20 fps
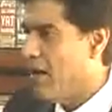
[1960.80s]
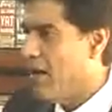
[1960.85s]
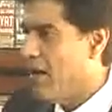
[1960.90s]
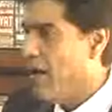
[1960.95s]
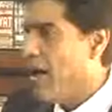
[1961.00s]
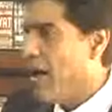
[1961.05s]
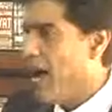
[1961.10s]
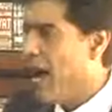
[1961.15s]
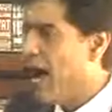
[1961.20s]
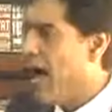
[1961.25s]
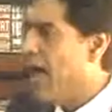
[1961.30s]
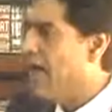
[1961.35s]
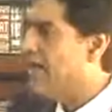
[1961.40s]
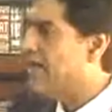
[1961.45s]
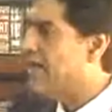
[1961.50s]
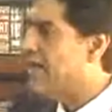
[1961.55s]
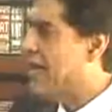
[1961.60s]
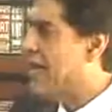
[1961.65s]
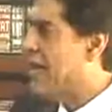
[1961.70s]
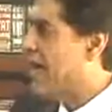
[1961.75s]
Ask
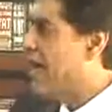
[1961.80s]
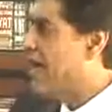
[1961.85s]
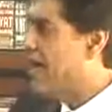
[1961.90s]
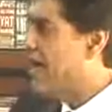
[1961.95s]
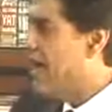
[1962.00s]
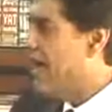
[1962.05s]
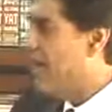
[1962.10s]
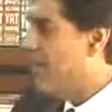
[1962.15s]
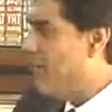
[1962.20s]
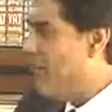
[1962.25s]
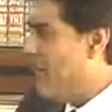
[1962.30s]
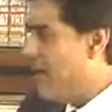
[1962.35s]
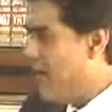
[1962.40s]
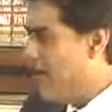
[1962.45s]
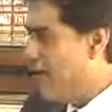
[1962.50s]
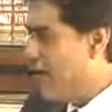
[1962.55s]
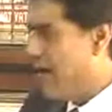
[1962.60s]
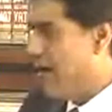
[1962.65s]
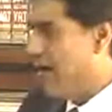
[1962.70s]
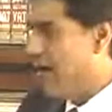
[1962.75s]
any
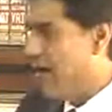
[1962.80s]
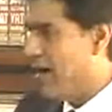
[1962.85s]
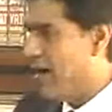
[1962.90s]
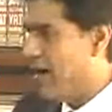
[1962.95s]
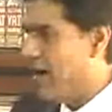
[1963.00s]
builder